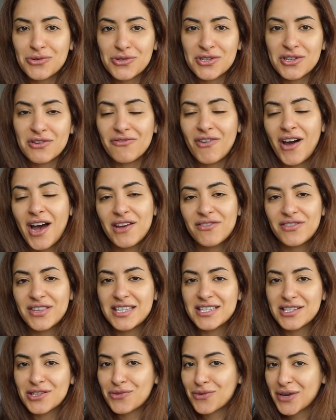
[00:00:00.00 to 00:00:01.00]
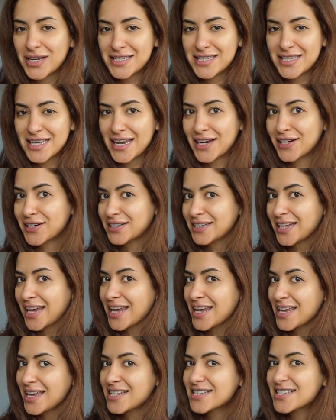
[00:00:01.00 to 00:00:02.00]
survive these greasy hair
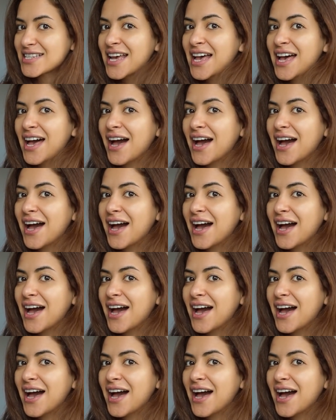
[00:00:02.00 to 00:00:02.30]
days,